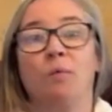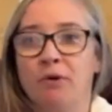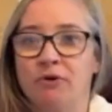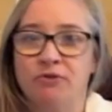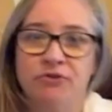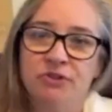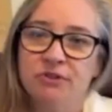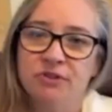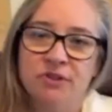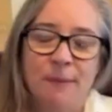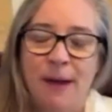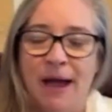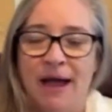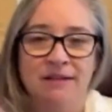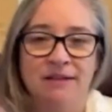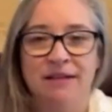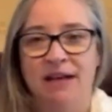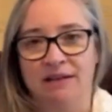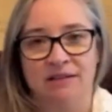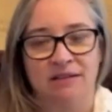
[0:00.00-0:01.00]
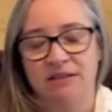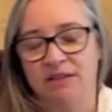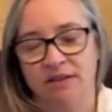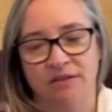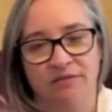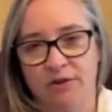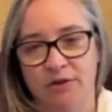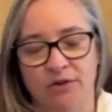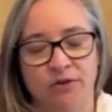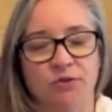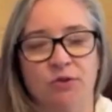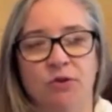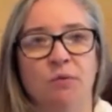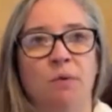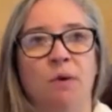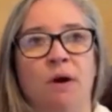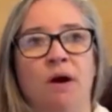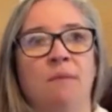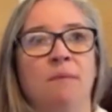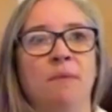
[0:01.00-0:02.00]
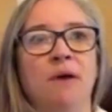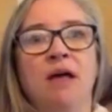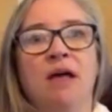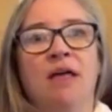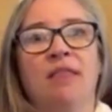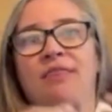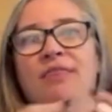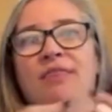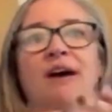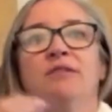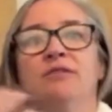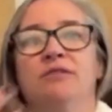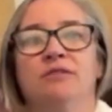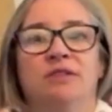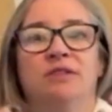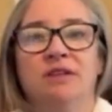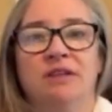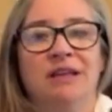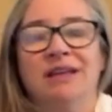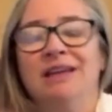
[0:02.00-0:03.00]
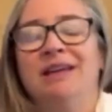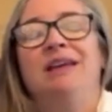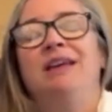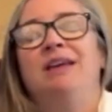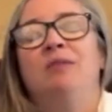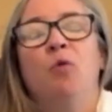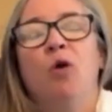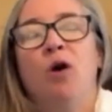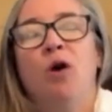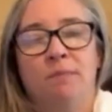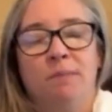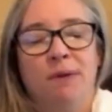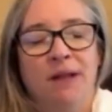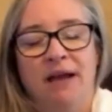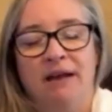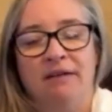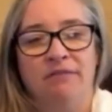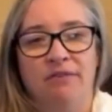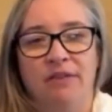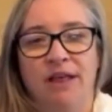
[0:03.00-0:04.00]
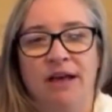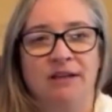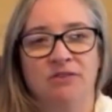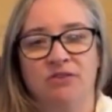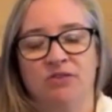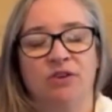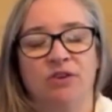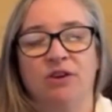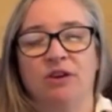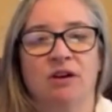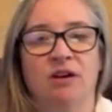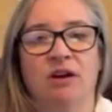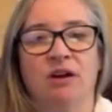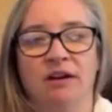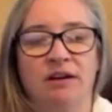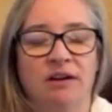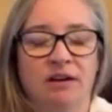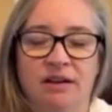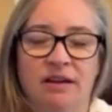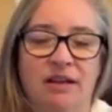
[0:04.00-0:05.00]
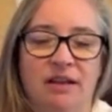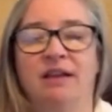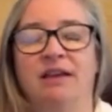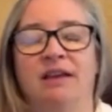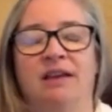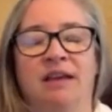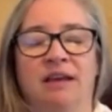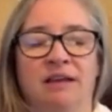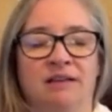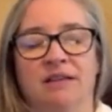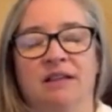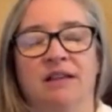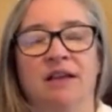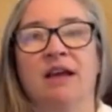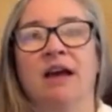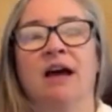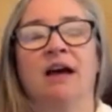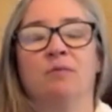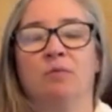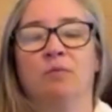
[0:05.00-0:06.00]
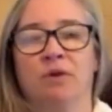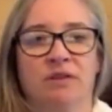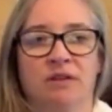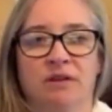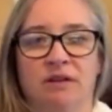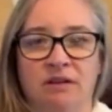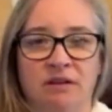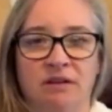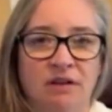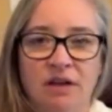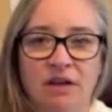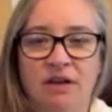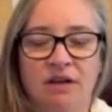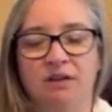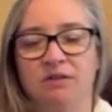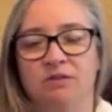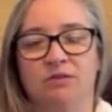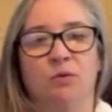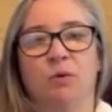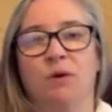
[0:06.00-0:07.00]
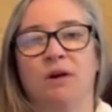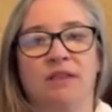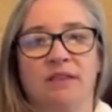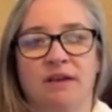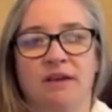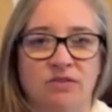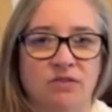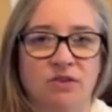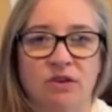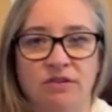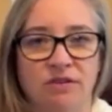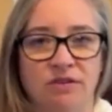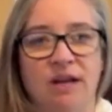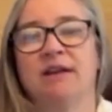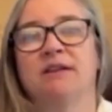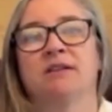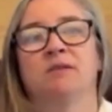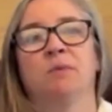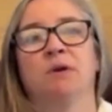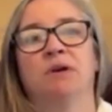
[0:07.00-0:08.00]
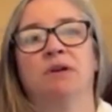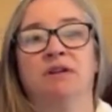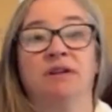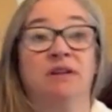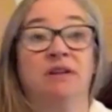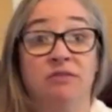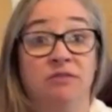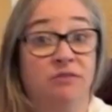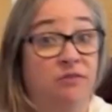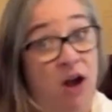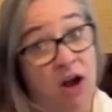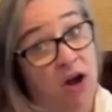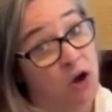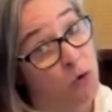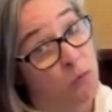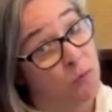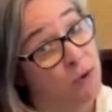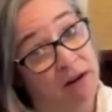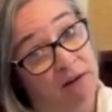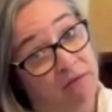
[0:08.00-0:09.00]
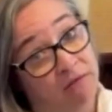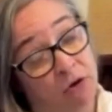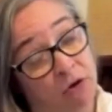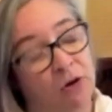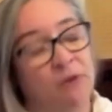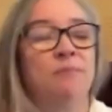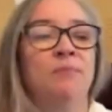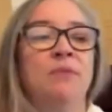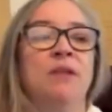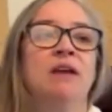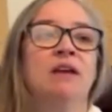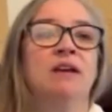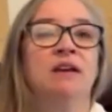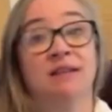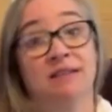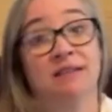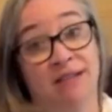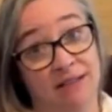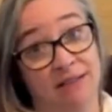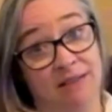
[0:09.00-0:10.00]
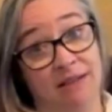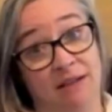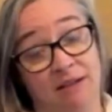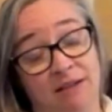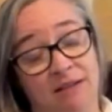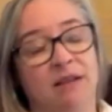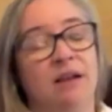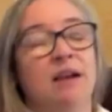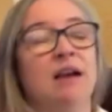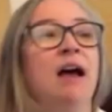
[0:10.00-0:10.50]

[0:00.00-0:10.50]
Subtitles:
personal taxes, if you're a sole prop, those you want to plan for that so that you're not kicked in the gut with a $20,000 tax bill and you've got no money for it, because that sucks.